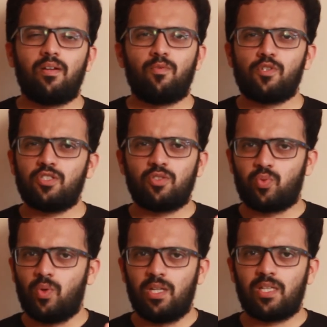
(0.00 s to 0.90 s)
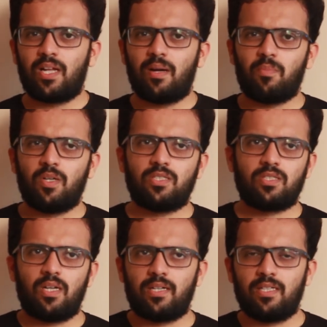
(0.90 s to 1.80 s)
It wasn't swirling that
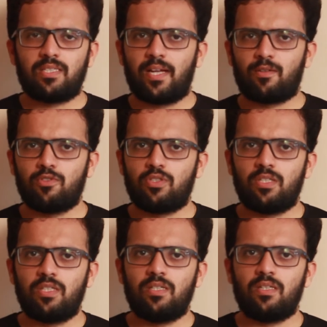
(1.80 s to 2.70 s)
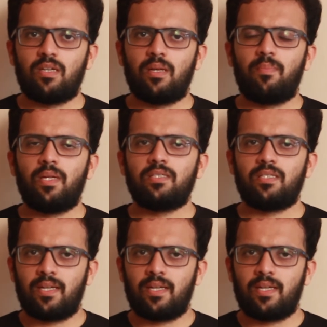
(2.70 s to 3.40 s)
much, at least I couldn't see it in the replays.